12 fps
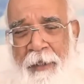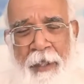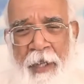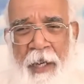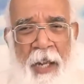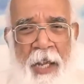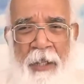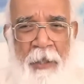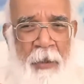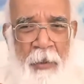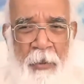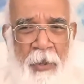I like,
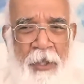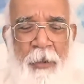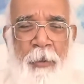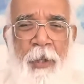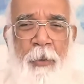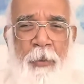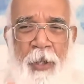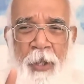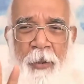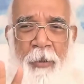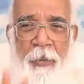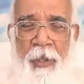you know, whatever
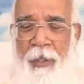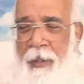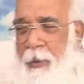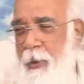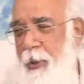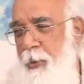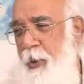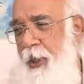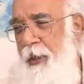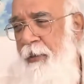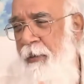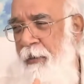we, we you are
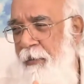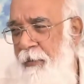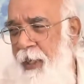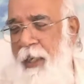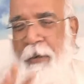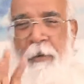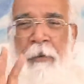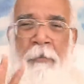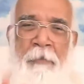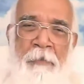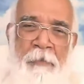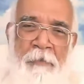doing, very good.
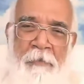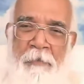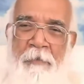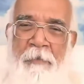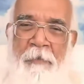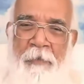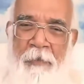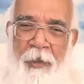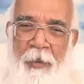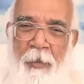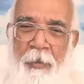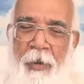
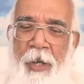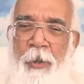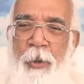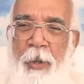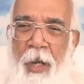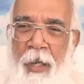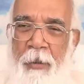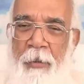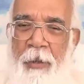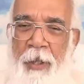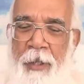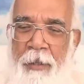Why should I
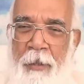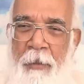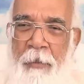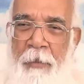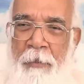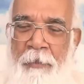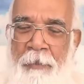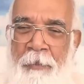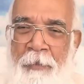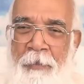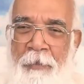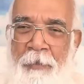go against you?
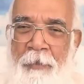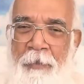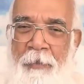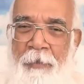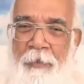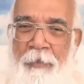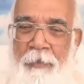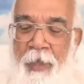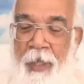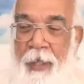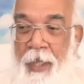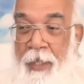
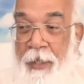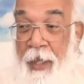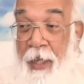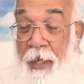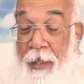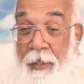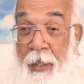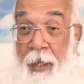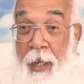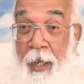But he says,